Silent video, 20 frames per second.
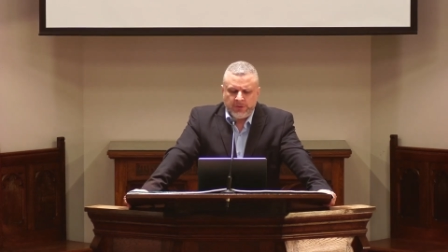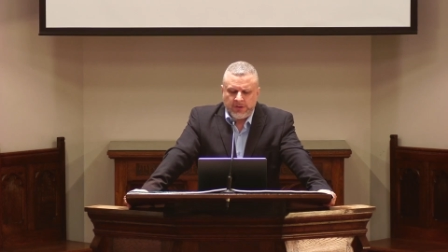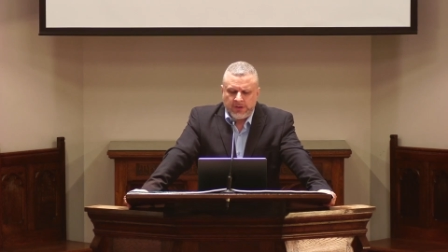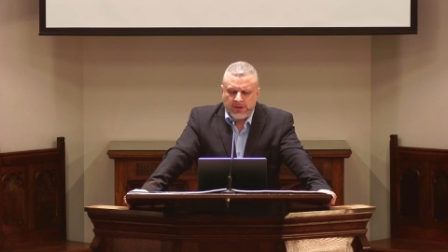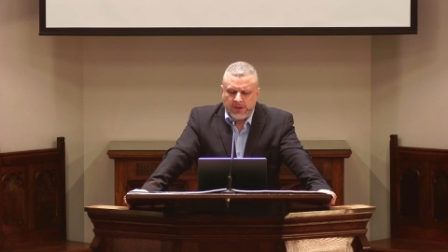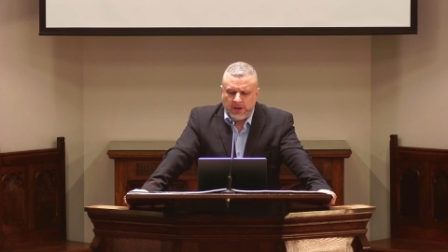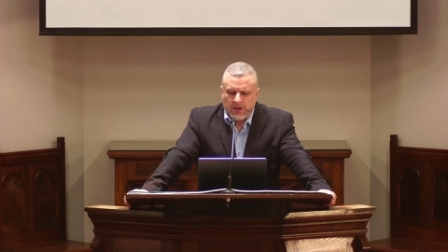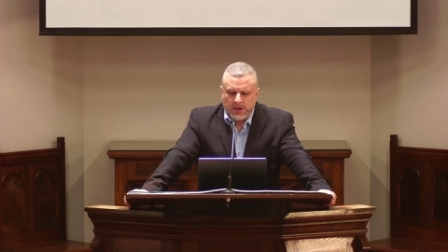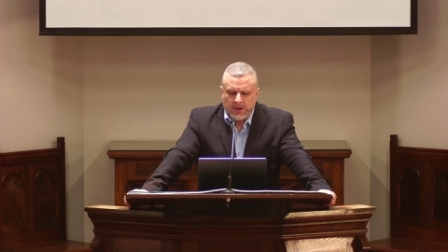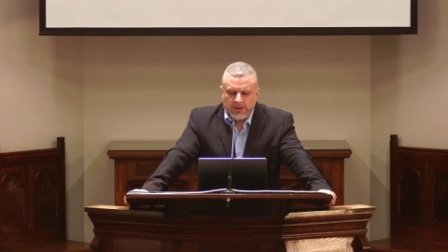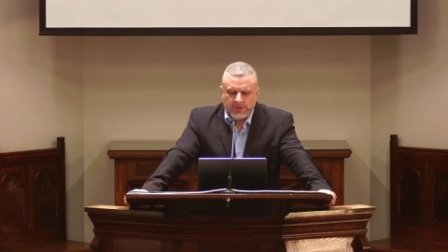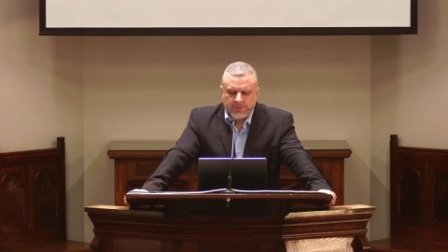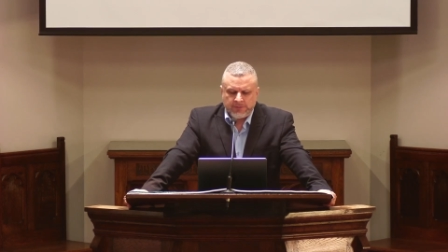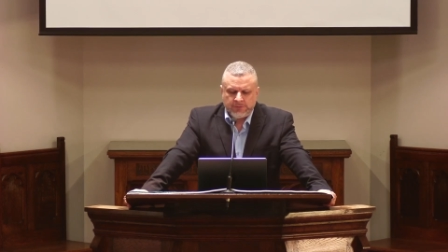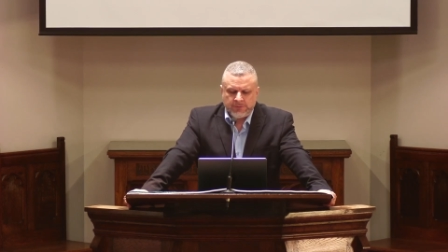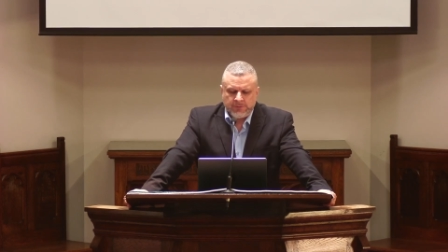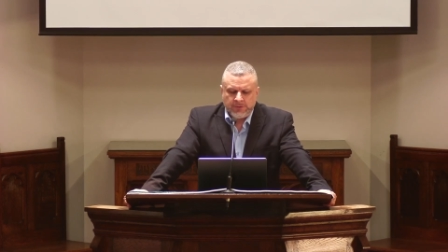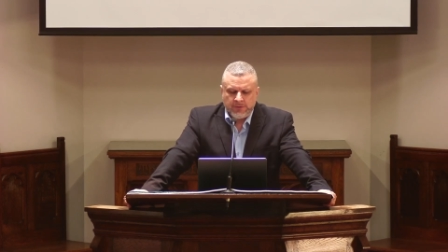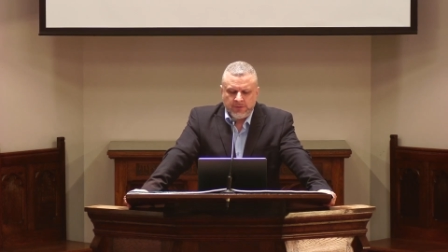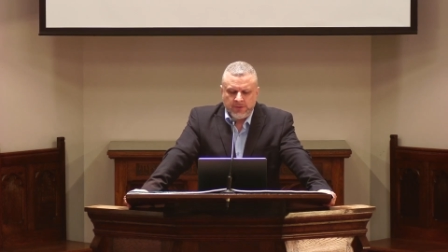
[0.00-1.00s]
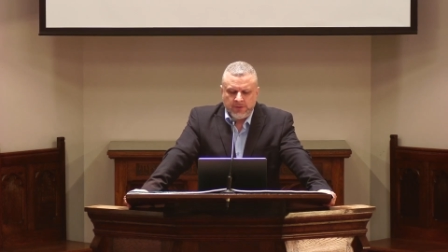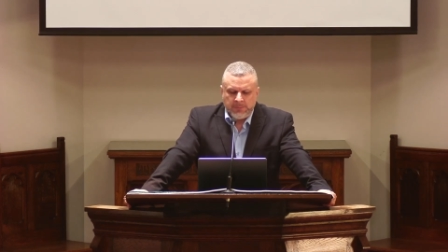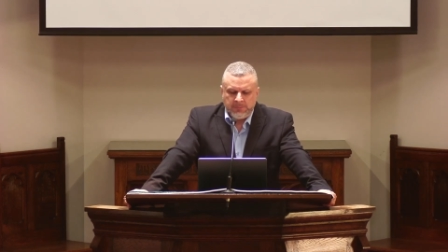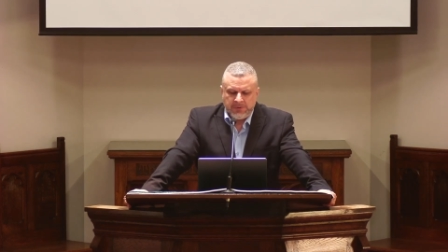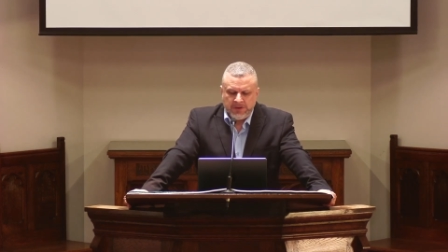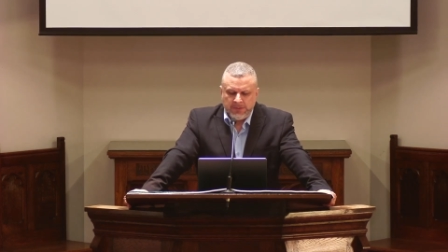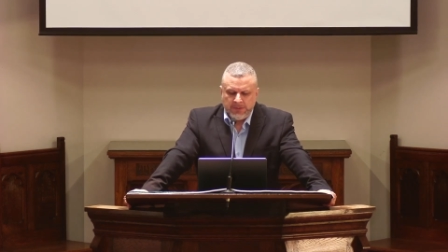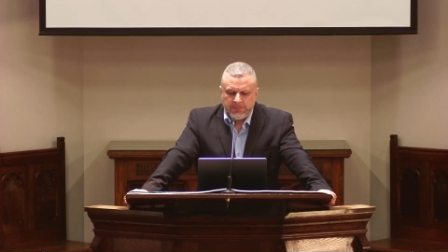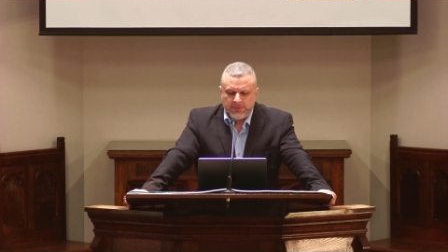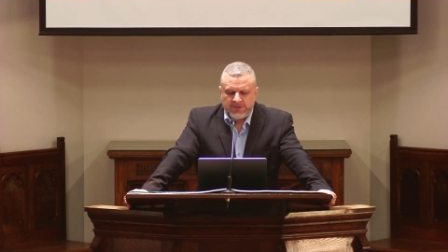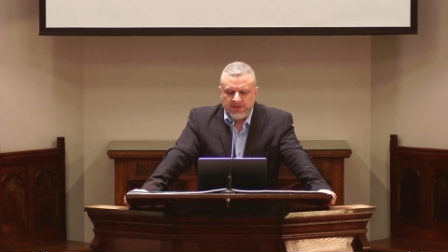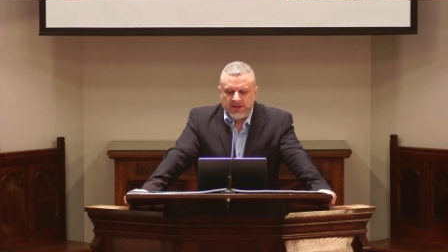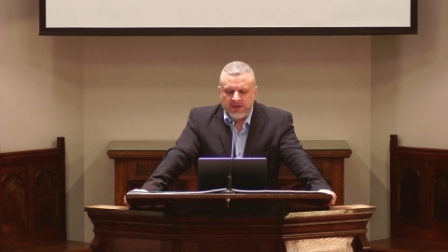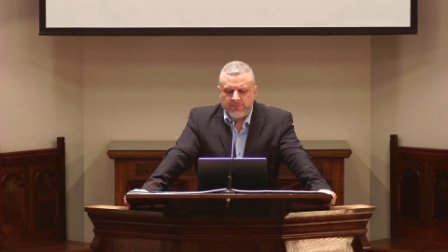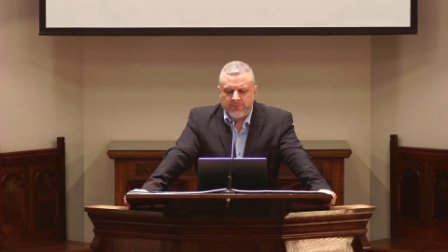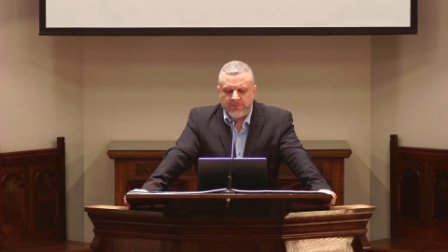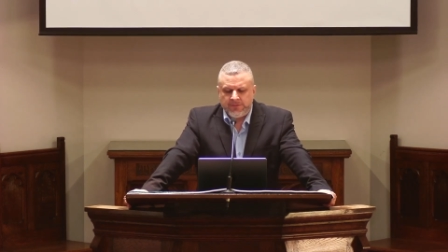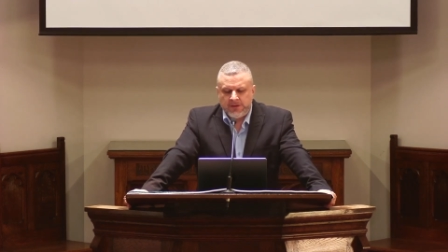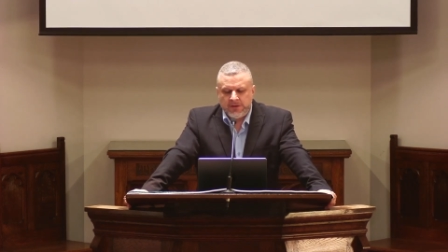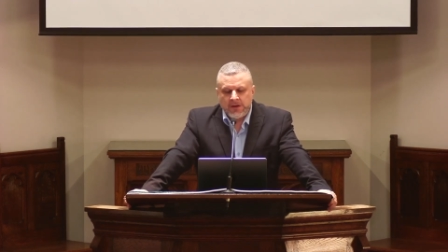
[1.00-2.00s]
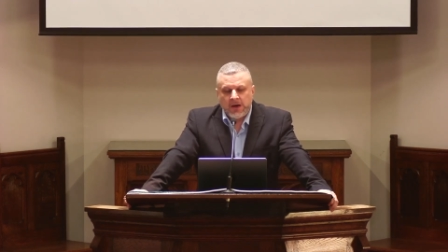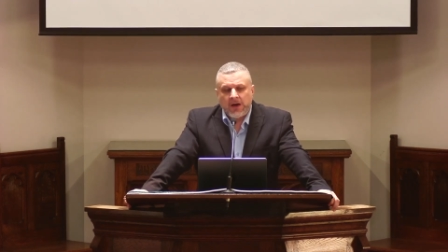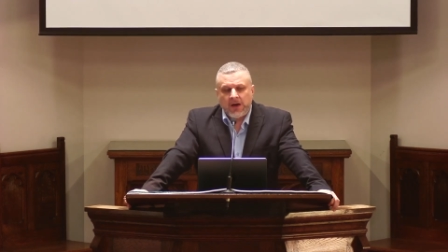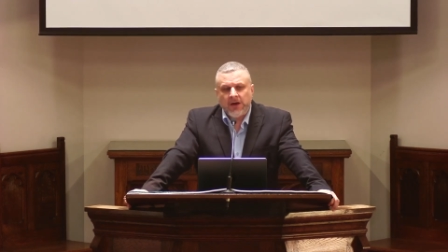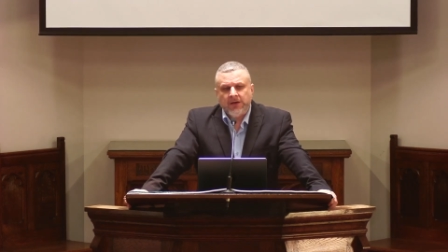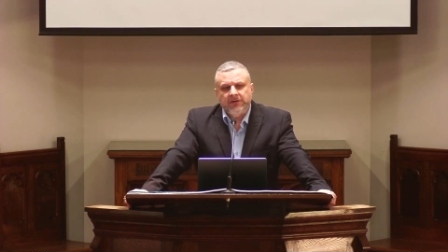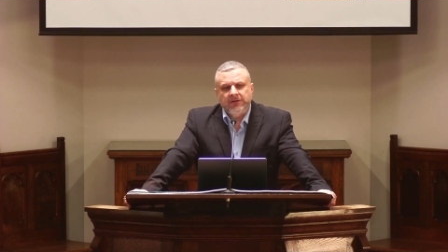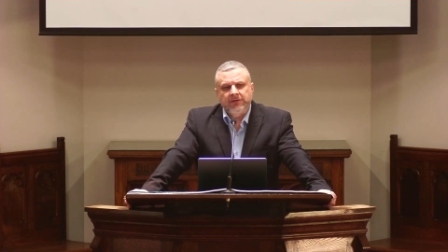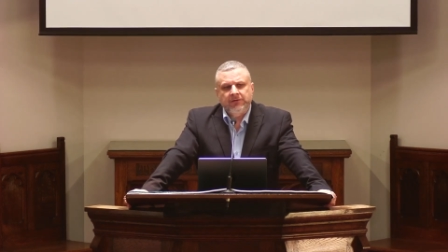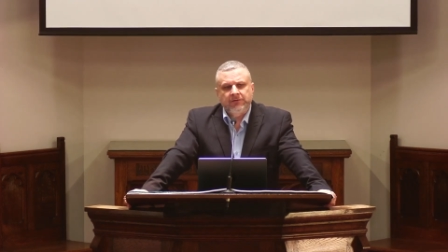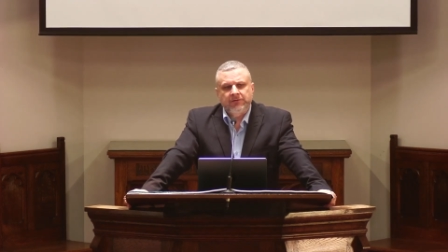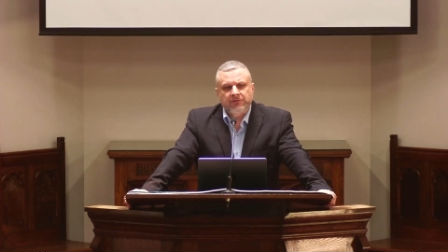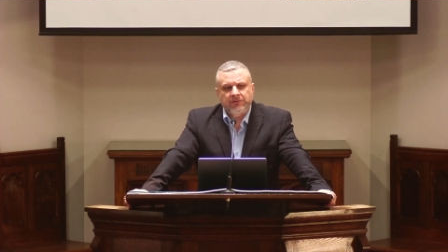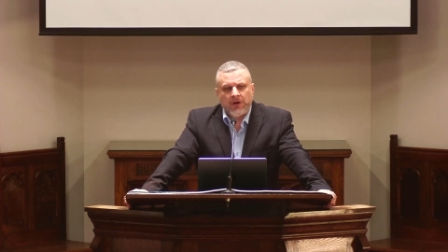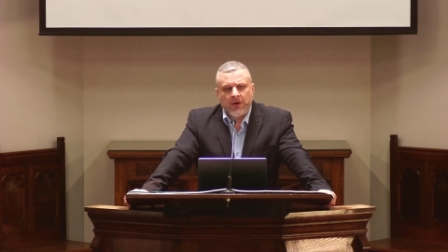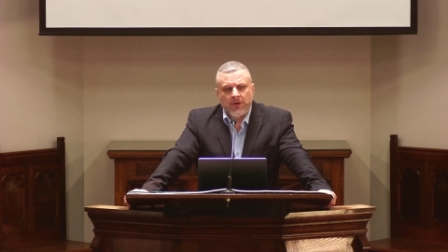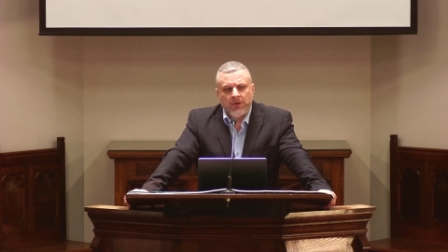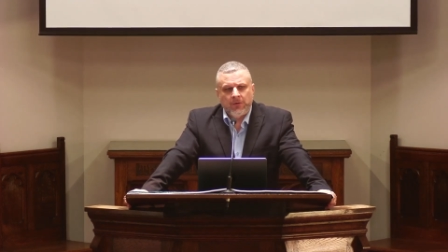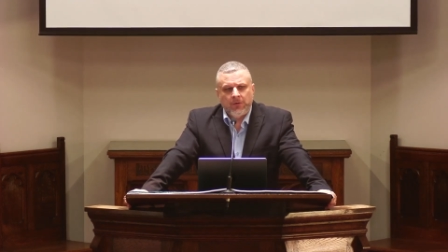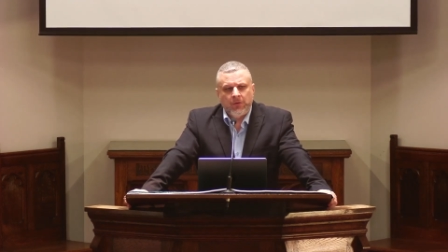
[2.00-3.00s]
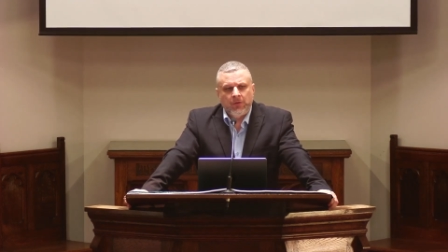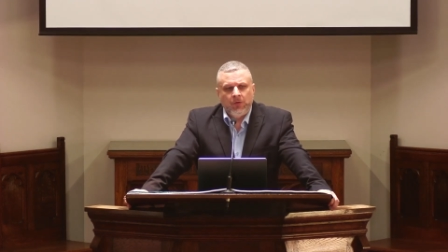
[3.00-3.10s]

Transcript: cause people to have godly sorrow